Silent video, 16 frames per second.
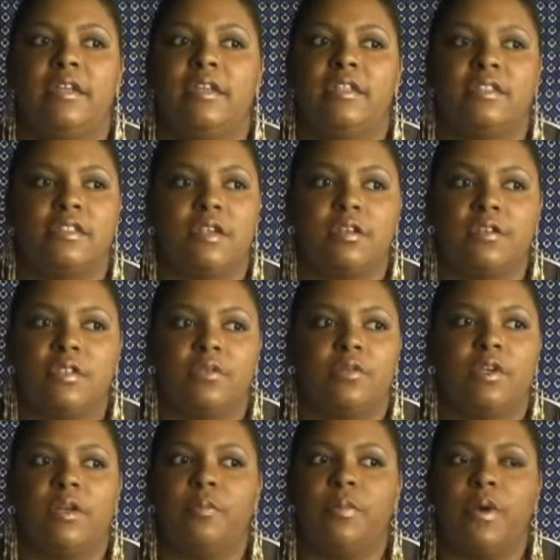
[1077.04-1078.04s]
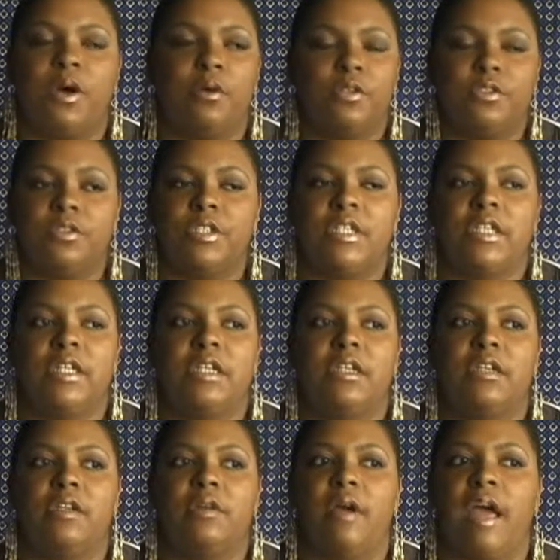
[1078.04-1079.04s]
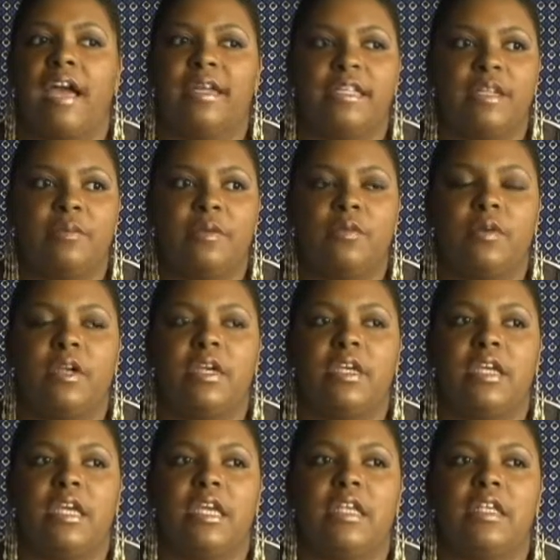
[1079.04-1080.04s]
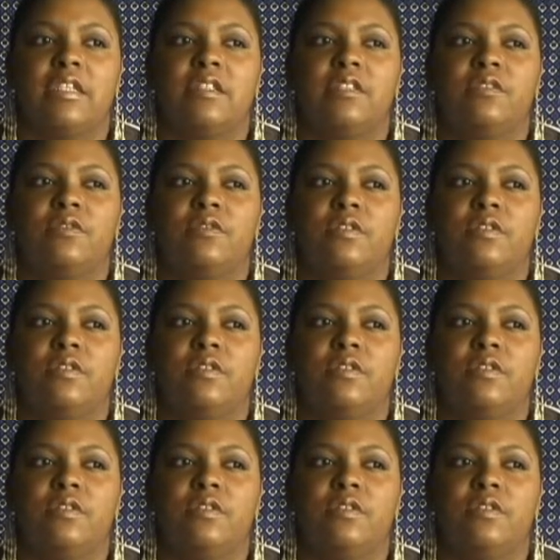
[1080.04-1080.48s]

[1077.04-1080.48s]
consulting work, poetry, academic work, is